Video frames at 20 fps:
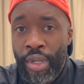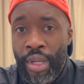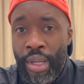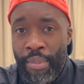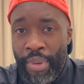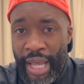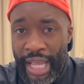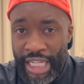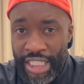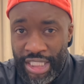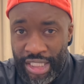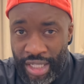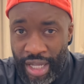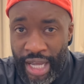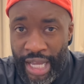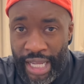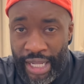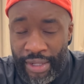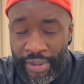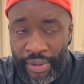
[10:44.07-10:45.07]
But
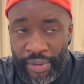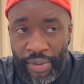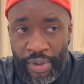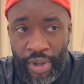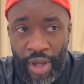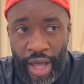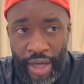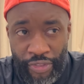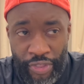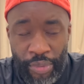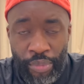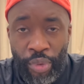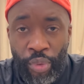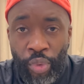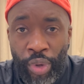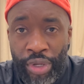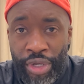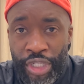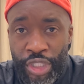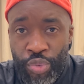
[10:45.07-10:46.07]
Sky, I think, will
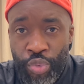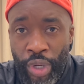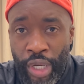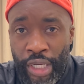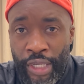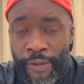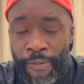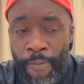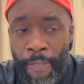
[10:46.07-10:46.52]
win this one